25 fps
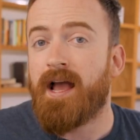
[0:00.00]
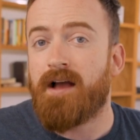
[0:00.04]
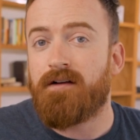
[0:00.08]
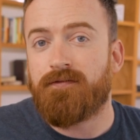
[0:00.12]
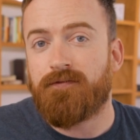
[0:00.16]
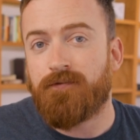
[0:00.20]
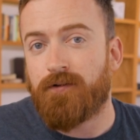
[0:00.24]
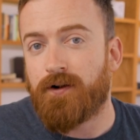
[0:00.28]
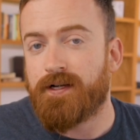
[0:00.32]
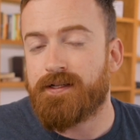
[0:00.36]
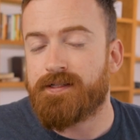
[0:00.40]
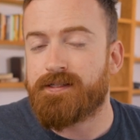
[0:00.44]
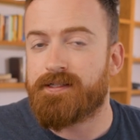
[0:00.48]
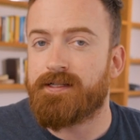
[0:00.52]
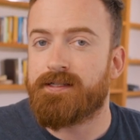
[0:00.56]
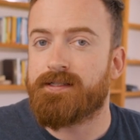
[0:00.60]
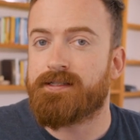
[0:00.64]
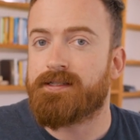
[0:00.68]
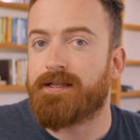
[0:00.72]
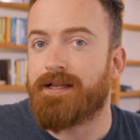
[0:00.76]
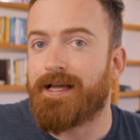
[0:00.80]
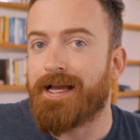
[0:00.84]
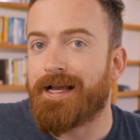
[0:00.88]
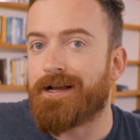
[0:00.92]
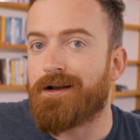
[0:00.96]
have, for
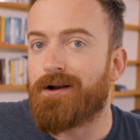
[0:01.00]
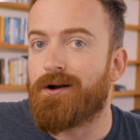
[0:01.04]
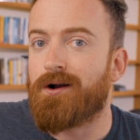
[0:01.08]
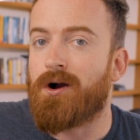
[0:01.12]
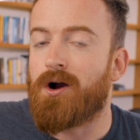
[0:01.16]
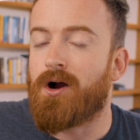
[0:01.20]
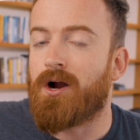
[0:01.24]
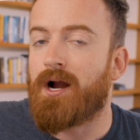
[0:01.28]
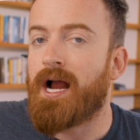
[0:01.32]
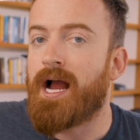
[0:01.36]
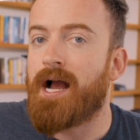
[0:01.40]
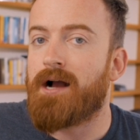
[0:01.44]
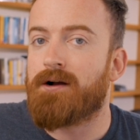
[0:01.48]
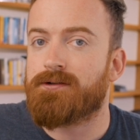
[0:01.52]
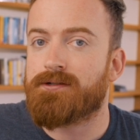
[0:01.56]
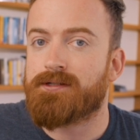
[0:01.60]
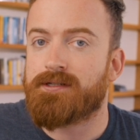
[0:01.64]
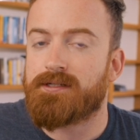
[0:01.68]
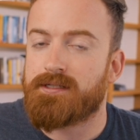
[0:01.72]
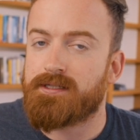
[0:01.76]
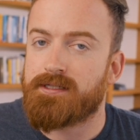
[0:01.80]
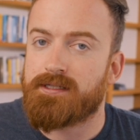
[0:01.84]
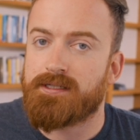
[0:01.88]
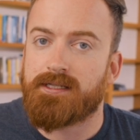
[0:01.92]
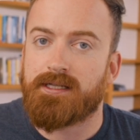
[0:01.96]
instance, like our
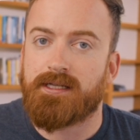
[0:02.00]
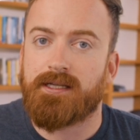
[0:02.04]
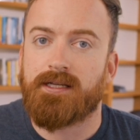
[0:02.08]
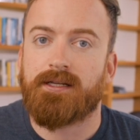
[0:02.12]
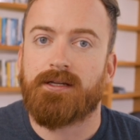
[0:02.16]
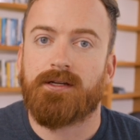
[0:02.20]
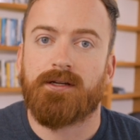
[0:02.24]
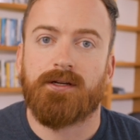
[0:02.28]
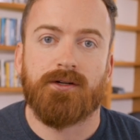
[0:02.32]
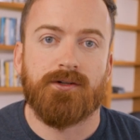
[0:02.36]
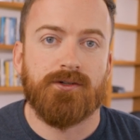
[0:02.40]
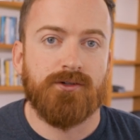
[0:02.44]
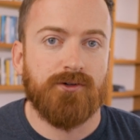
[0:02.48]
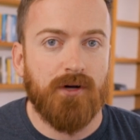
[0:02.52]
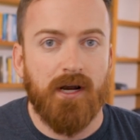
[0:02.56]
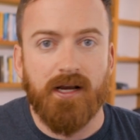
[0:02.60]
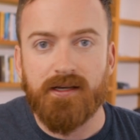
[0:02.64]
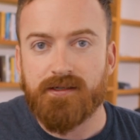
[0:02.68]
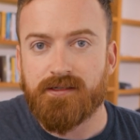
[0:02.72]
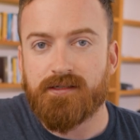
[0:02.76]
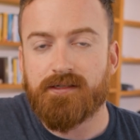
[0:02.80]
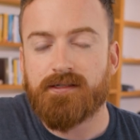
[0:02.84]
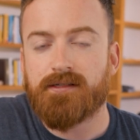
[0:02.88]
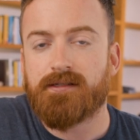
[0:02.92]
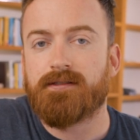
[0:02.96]
house is in a
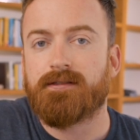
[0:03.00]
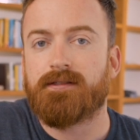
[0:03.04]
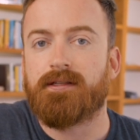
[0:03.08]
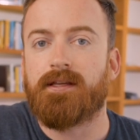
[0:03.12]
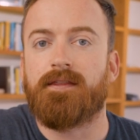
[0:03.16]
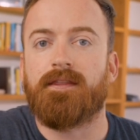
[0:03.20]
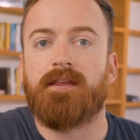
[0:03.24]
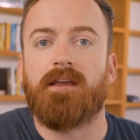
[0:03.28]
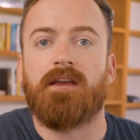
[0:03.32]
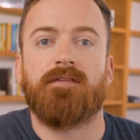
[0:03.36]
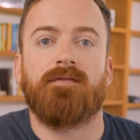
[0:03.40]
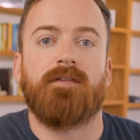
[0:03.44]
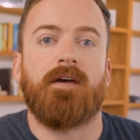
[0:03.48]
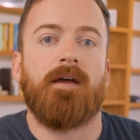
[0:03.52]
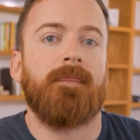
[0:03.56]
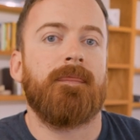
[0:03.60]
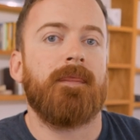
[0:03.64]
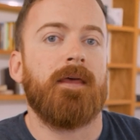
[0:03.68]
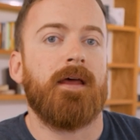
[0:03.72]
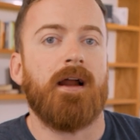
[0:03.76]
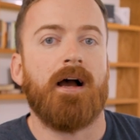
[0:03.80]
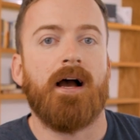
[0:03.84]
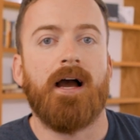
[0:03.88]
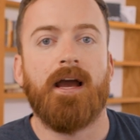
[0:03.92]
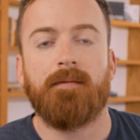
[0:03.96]
trust in the event
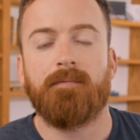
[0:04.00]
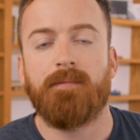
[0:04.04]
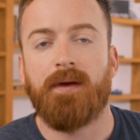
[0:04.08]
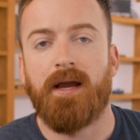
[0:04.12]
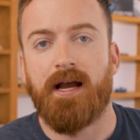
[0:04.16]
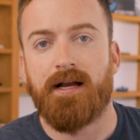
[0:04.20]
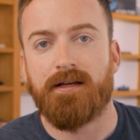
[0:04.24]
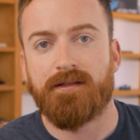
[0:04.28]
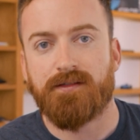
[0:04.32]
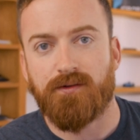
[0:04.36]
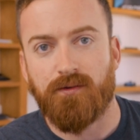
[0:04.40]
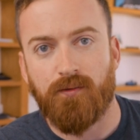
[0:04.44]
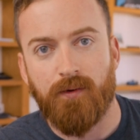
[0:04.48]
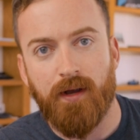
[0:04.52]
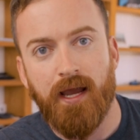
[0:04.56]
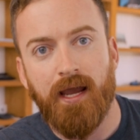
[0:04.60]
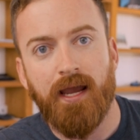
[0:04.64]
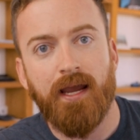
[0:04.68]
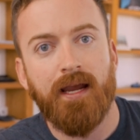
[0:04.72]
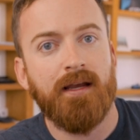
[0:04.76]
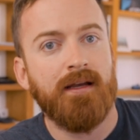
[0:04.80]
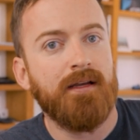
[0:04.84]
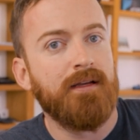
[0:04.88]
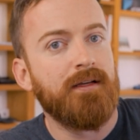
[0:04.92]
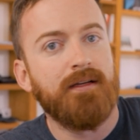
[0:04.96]
that I pass
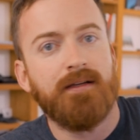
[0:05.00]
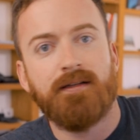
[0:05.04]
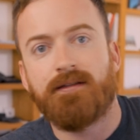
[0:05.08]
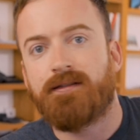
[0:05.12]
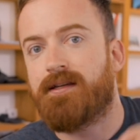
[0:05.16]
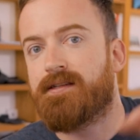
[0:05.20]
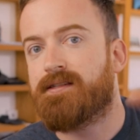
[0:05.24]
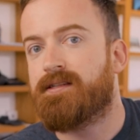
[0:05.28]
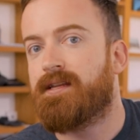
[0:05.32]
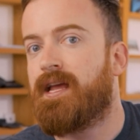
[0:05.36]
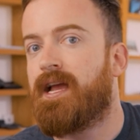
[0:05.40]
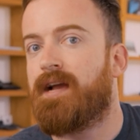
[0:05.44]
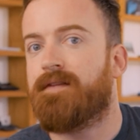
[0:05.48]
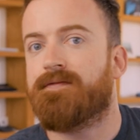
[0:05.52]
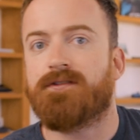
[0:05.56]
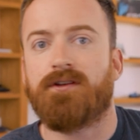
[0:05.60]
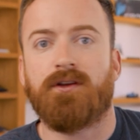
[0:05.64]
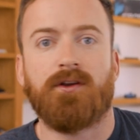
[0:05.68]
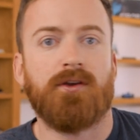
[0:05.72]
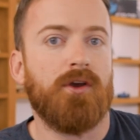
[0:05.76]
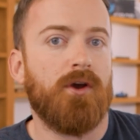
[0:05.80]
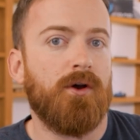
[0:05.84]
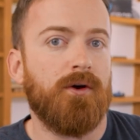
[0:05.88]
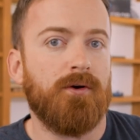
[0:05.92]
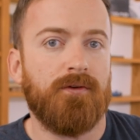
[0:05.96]
away. It doesn't have to
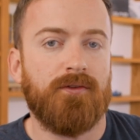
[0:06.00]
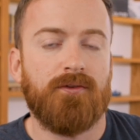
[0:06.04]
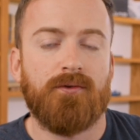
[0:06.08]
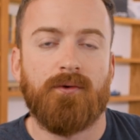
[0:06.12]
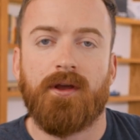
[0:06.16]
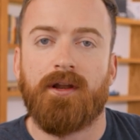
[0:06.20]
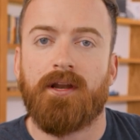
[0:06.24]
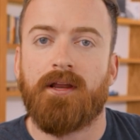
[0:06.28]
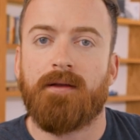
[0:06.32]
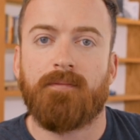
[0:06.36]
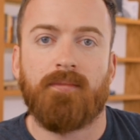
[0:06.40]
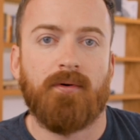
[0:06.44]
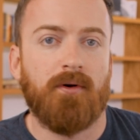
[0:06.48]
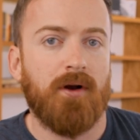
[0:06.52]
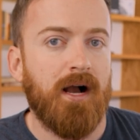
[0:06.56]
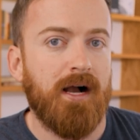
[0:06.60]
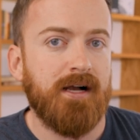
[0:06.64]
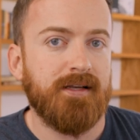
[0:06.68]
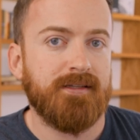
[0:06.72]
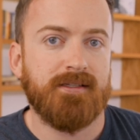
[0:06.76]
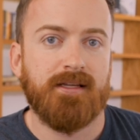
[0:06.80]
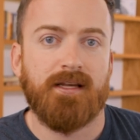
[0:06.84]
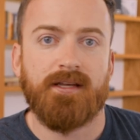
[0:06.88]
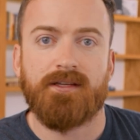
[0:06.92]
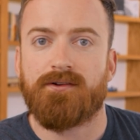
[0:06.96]
go through any
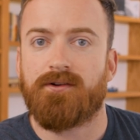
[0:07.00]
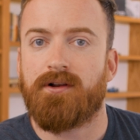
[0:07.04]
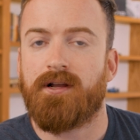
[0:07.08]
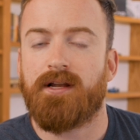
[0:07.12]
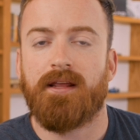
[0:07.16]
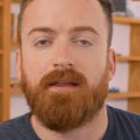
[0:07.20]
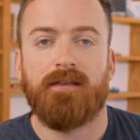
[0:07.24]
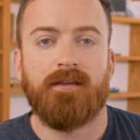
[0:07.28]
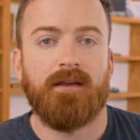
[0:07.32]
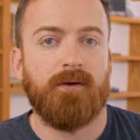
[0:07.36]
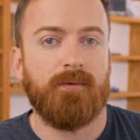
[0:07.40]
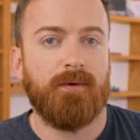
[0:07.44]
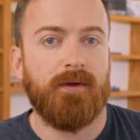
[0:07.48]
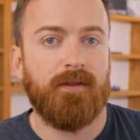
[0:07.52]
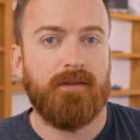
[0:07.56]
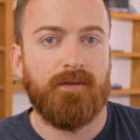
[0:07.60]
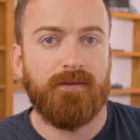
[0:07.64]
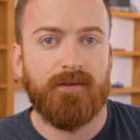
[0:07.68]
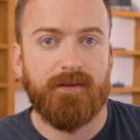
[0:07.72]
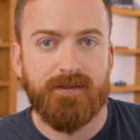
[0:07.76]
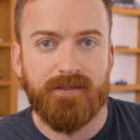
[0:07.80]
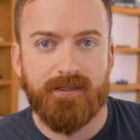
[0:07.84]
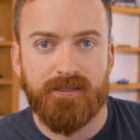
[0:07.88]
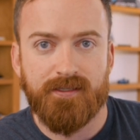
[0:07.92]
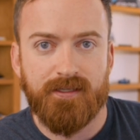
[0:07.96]
process or anything with
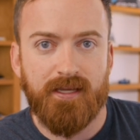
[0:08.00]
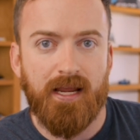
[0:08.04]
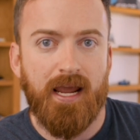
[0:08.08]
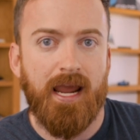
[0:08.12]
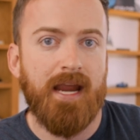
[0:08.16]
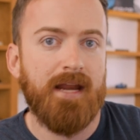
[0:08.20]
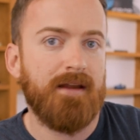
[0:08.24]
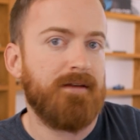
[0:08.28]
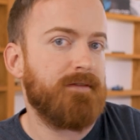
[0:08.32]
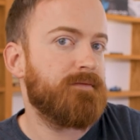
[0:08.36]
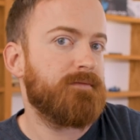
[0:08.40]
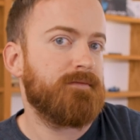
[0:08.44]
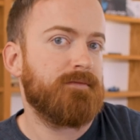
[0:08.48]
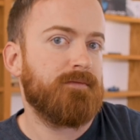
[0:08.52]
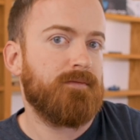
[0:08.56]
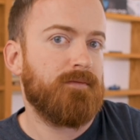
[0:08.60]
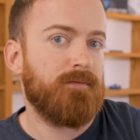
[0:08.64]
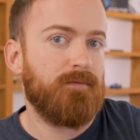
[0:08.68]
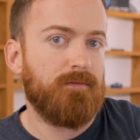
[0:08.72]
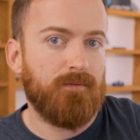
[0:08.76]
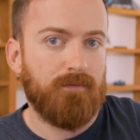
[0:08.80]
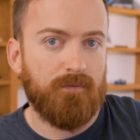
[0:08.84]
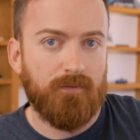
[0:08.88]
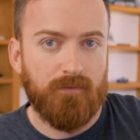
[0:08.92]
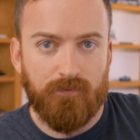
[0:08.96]
the state.
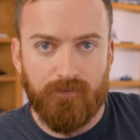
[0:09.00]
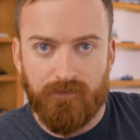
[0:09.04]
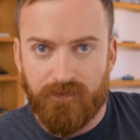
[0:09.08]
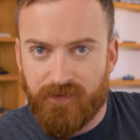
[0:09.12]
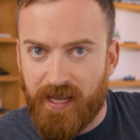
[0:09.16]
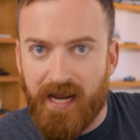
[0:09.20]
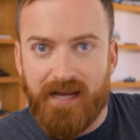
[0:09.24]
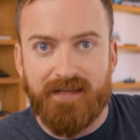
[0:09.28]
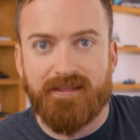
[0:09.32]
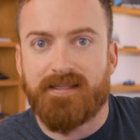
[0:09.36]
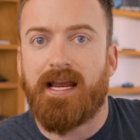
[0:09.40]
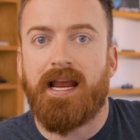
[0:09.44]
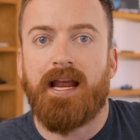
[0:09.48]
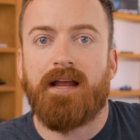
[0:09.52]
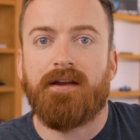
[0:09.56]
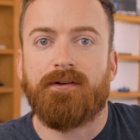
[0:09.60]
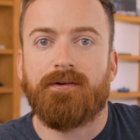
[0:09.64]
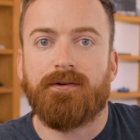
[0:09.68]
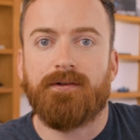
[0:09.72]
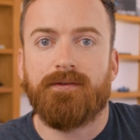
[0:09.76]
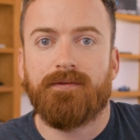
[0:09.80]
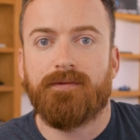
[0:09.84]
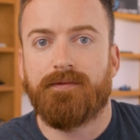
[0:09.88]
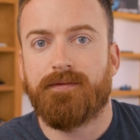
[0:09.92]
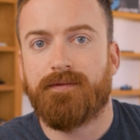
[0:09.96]
That's
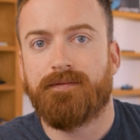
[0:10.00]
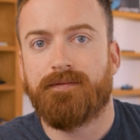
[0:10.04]
handled.